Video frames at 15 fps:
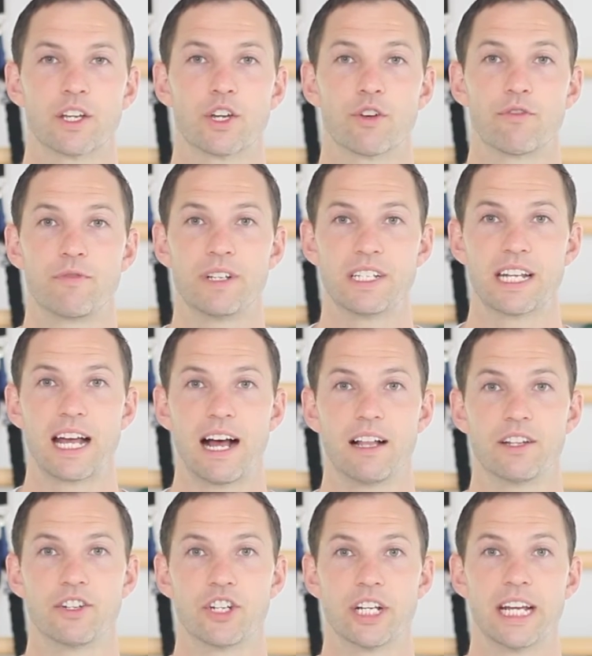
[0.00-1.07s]
your
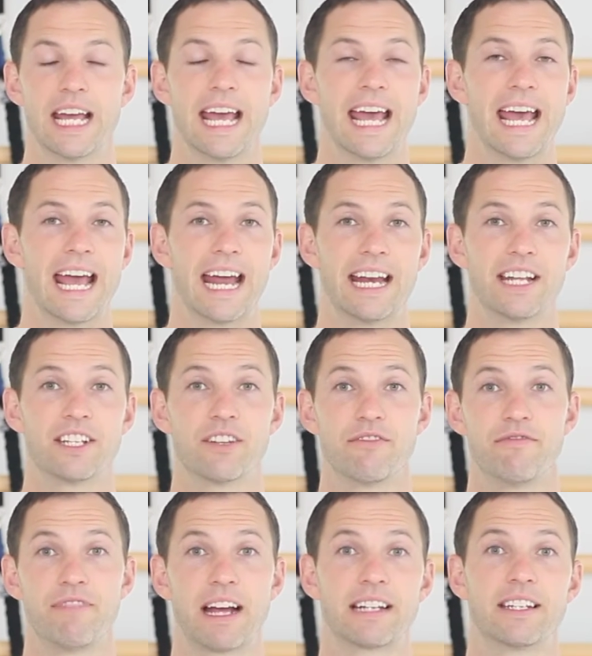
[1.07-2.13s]
physiology, and it's
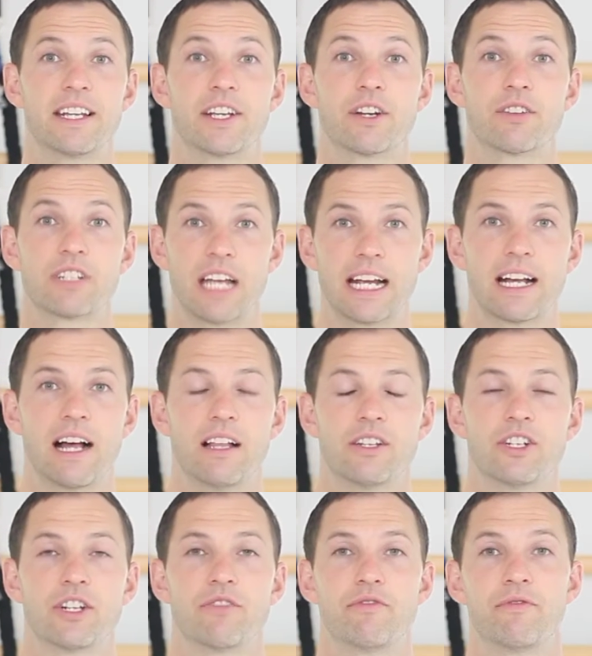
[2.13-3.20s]
affecting your
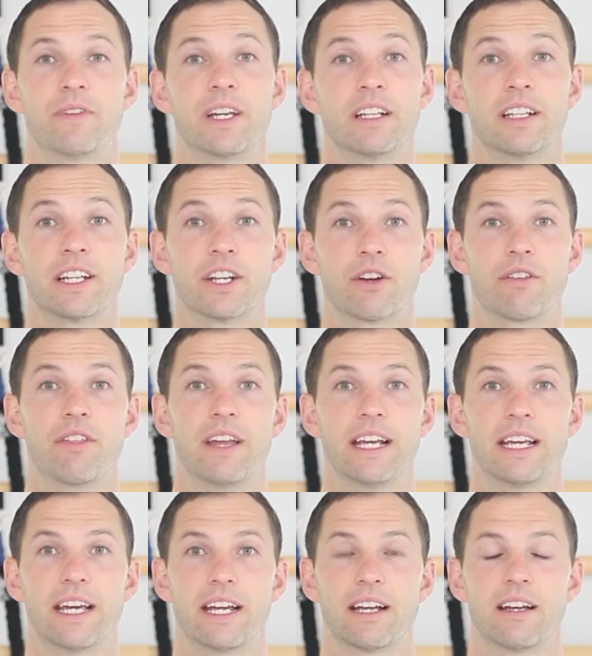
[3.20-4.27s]
psychology, feeling your
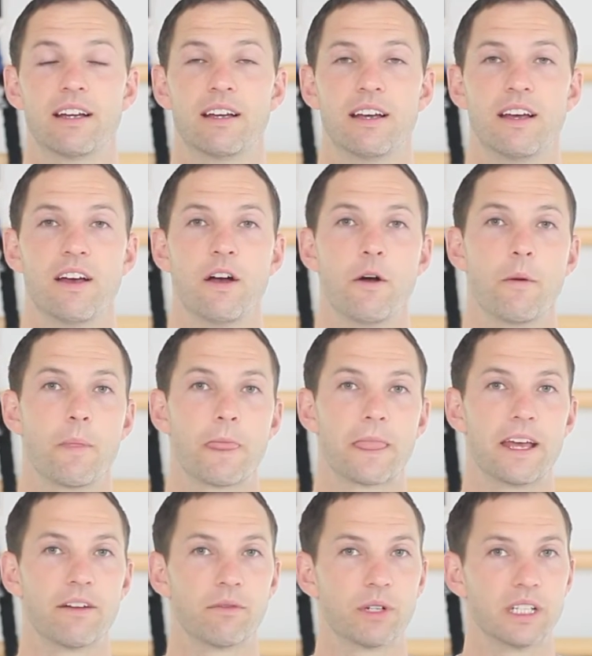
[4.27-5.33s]
thinking.
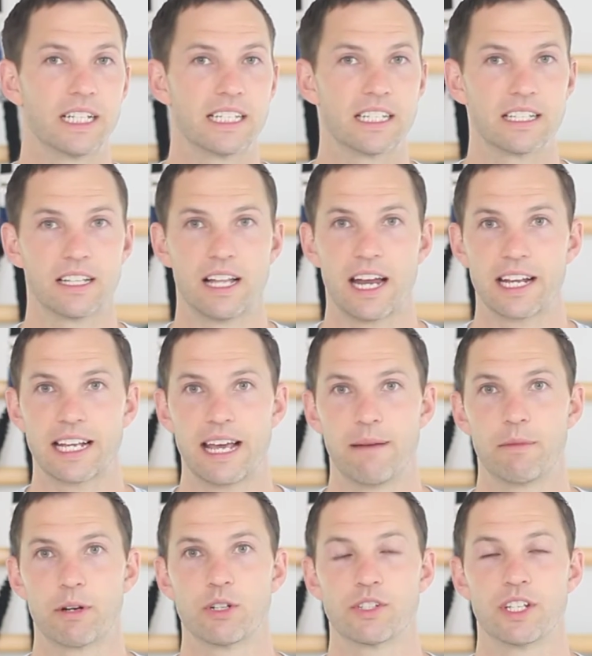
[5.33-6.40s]
It releases a lot of
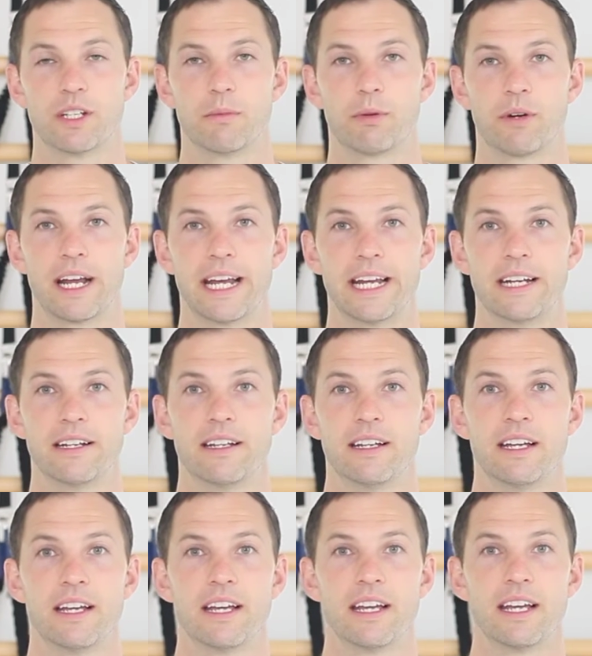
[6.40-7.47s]
chemicals in the brain.
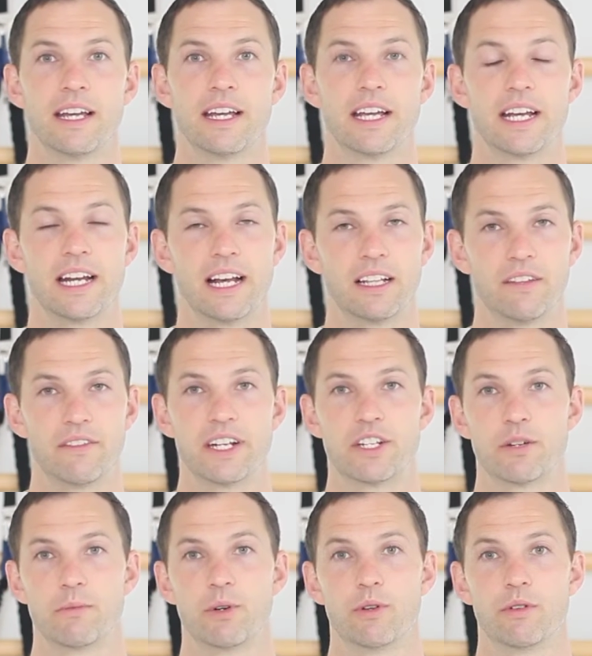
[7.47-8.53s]
It
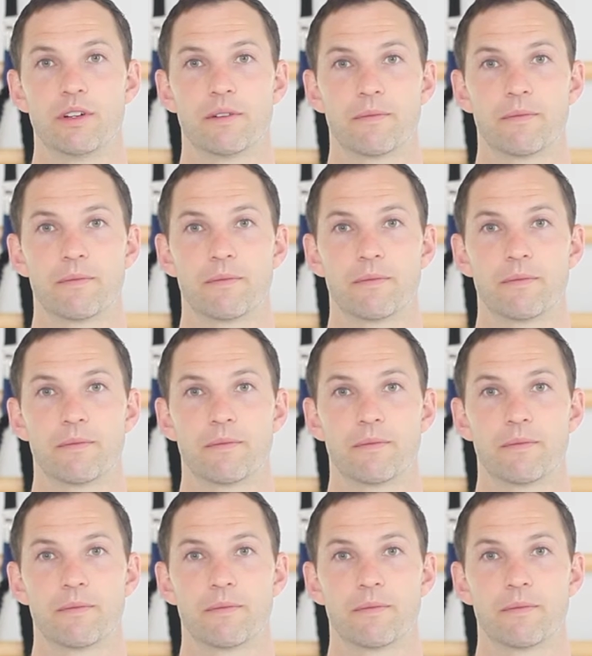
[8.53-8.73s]
elevates your mood.